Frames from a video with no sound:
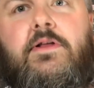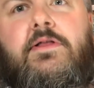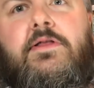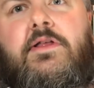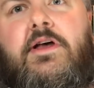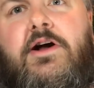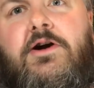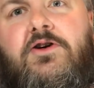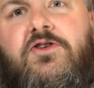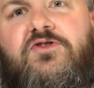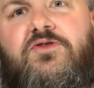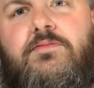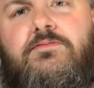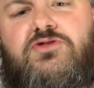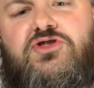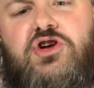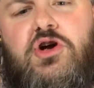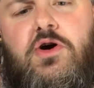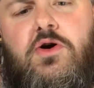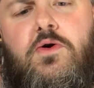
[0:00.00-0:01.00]
Letters from
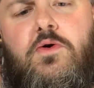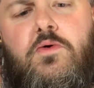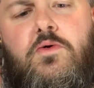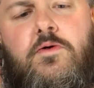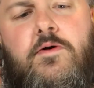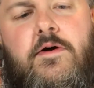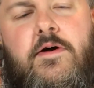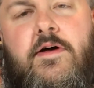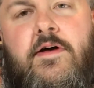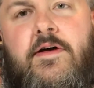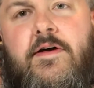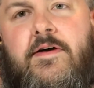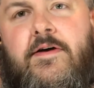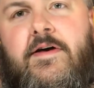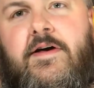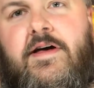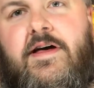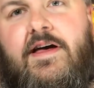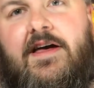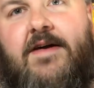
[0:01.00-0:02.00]
Joe
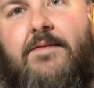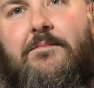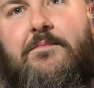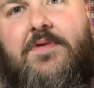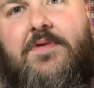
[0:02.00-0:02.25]
and